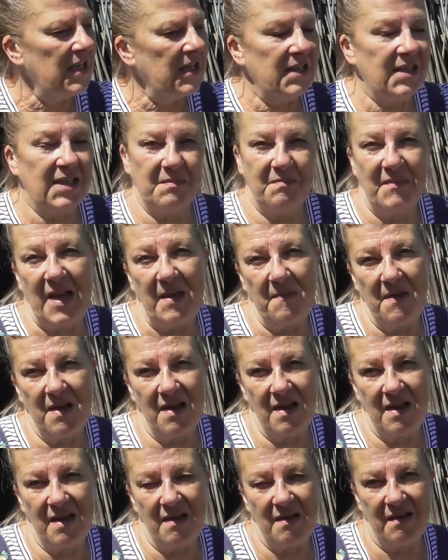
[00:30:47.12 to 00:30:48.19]
so that
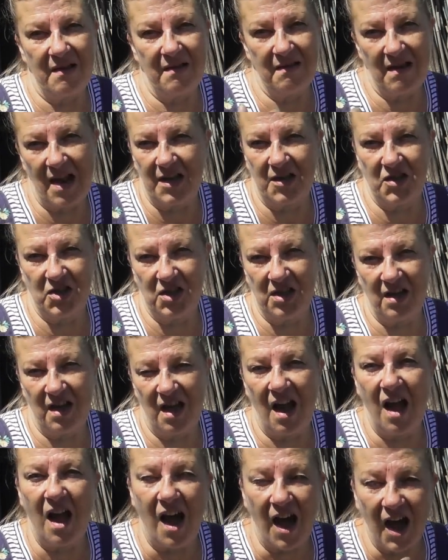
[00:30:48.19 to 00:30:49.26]
maybe next year
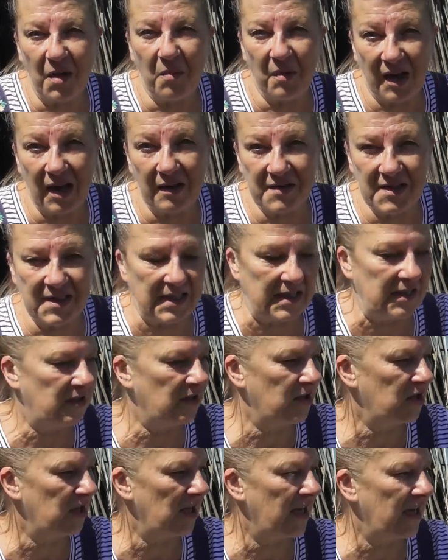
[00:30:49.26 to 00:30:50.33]
I will have seed to
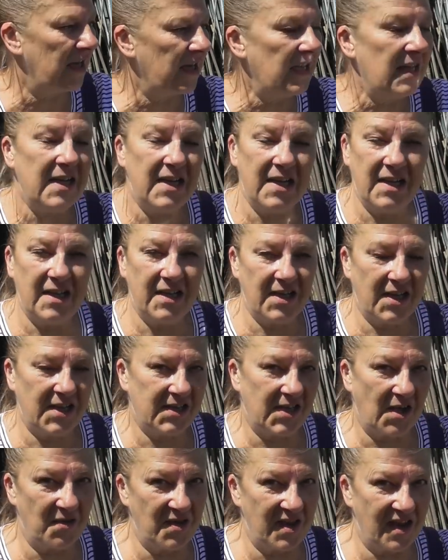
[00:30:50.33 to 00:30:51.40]
share.
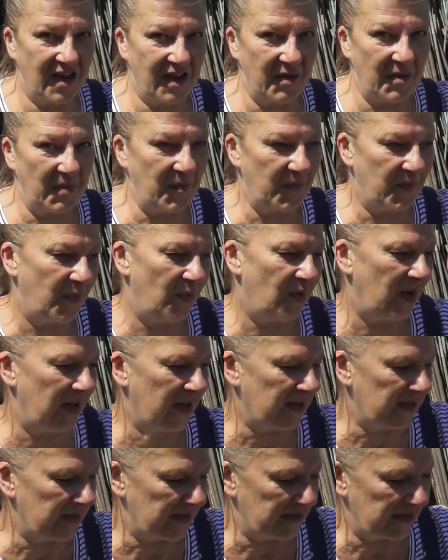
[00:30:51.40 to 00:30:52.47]
So yeah,
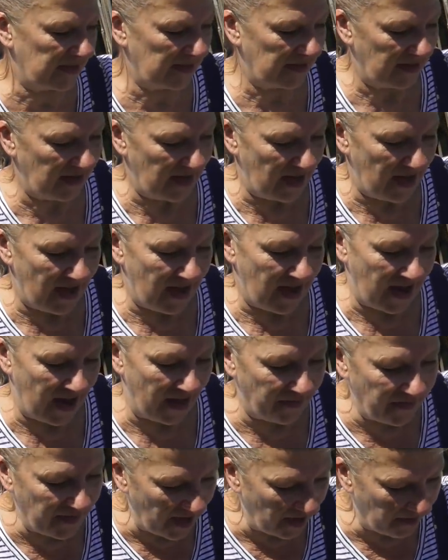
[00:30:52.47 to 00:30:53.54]
brilliant.
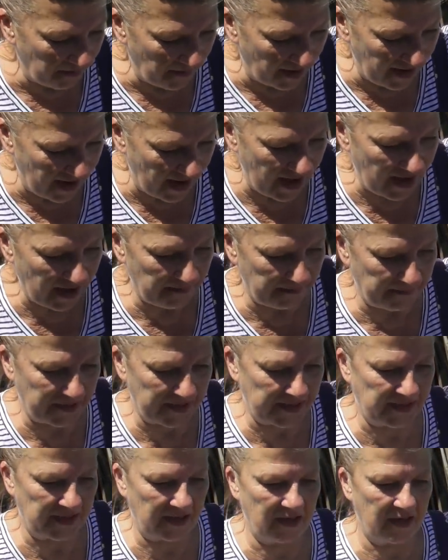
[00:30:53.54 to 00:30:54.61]
And then my
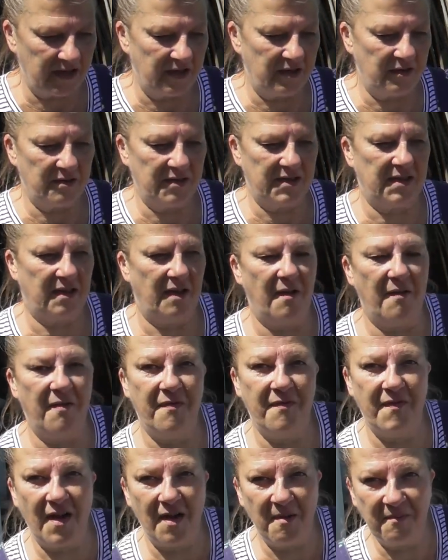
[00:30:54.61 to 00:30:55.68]
absolute
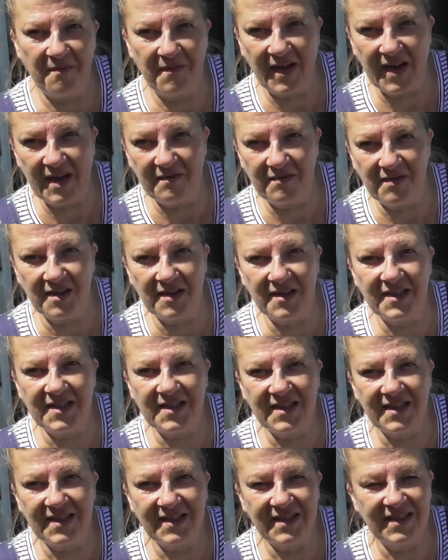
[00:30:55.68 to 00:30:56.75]
firm
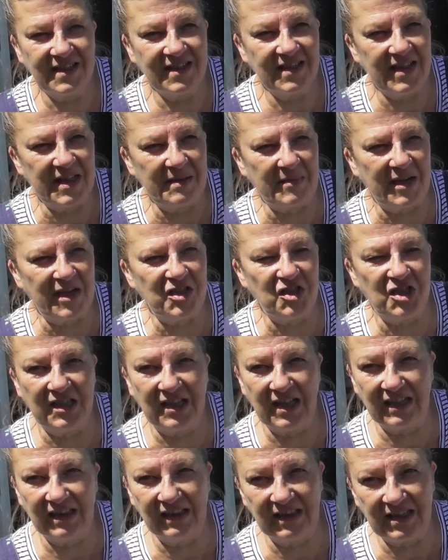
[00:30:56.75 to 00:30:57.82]
favourite, my
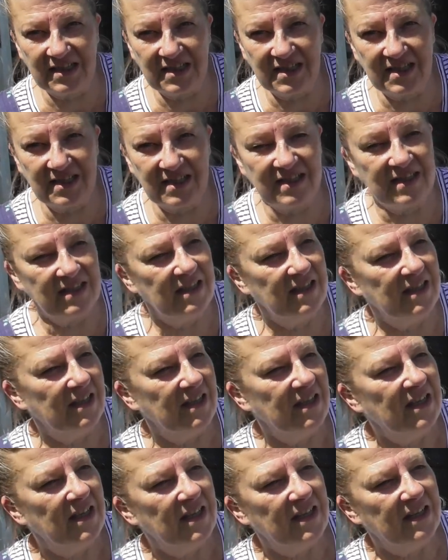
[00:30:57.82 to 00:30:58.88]
Gigantes.
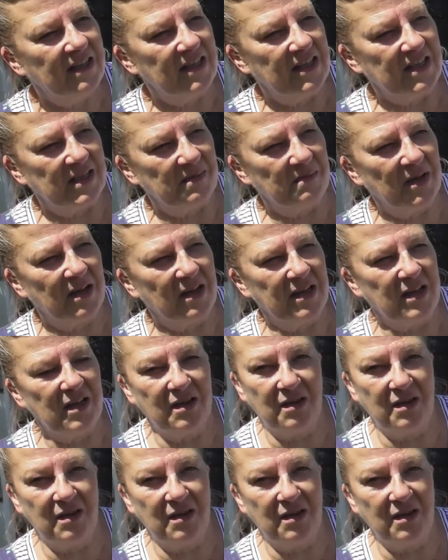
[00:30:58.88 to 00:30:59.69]
These are my